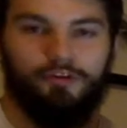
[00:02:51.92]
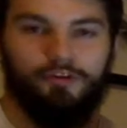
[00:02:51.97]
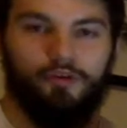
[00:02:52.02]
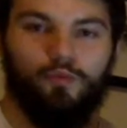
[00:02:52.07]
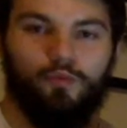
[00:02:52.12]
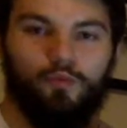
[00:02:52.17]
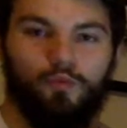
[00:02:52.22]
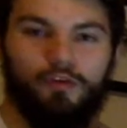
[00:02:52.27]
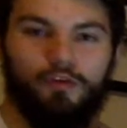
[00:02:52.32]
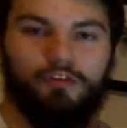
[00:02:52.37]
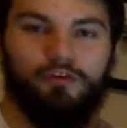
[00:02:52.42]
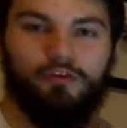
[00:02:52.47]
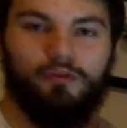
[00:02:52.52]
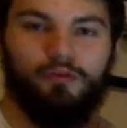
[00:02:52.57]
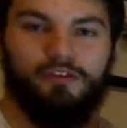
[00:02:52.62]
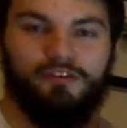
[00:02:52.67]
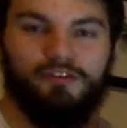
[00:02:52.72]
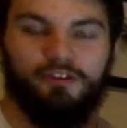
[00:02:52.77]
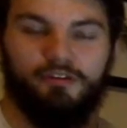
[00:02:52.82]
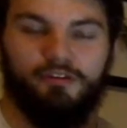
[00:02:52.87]
whether or not
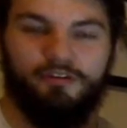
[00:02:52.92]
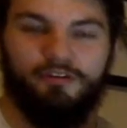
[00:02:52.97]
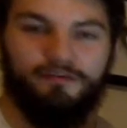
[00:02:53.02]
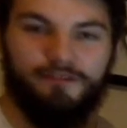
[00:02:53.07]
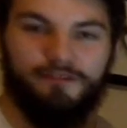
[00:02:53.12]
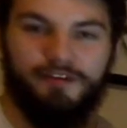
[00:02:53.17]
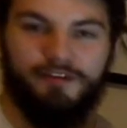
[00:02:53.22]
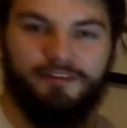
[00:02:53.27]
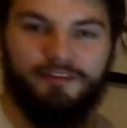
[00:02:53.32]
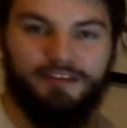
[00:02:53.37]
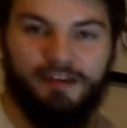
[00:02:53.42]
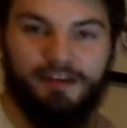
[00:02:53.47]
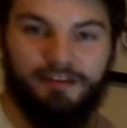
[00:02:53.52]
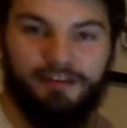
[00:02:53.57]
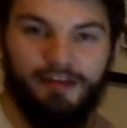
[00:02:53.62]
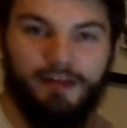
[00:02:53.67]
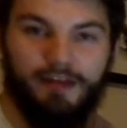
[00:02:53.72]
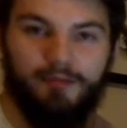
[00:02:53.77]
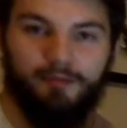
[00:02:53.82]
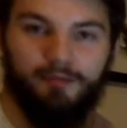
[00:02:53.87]
we're even going to investigate
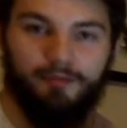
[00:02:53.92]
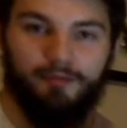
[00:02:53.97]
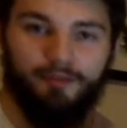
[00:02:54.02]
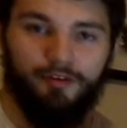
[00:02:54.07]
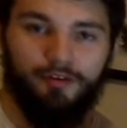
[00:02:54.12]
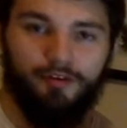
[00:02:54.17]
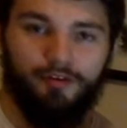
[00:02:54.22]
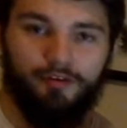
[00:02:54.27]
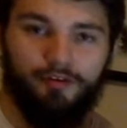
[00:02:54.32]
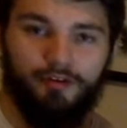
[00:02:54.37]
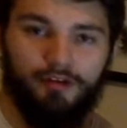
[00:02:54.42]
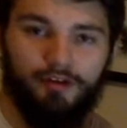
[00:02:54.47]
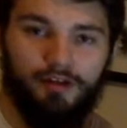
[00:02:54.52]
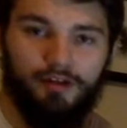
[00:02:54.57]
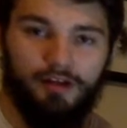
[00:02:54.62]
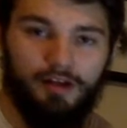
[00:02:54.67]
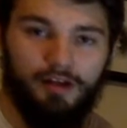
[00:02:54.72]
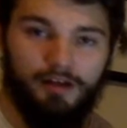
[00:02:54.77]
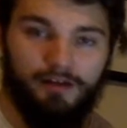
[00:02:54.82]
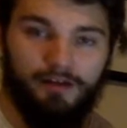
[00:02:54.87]
the habitable zone
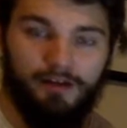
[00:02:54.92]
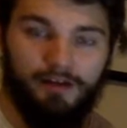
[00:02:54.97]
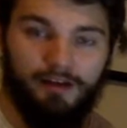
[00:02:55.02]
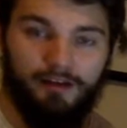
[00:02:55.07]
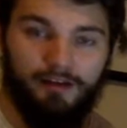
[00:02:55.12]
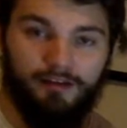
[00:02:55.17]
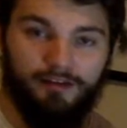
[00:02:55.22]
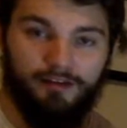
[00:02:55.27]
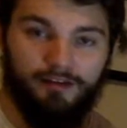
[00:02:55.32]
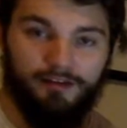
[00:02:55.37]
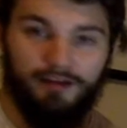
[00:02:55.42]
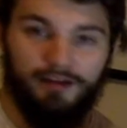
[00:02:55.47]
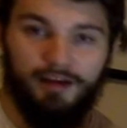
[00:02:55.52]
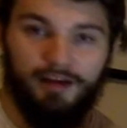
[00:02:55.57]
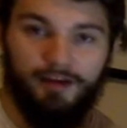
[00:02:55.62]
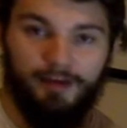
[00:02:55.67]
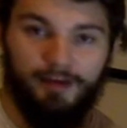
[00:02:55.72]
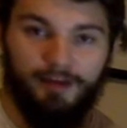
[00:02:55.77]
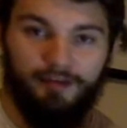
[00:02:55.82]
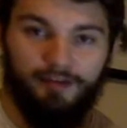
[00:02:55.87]
of a
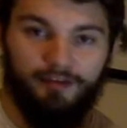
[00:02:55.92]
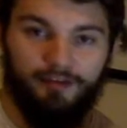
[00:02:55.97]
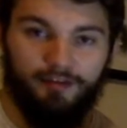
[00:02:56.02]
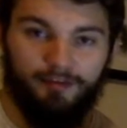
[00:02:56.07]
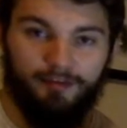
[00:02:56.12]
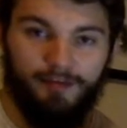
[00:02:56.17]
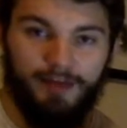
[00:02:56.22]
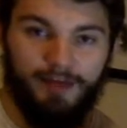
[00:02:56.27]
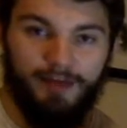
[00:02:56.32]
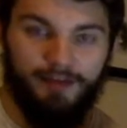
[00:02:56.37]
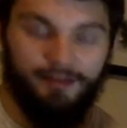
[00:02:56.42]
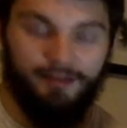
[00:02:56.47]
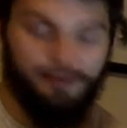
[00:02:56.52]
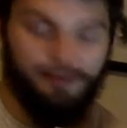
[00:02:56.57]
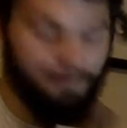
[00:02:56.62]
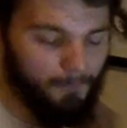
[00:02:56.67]
star based on its mass.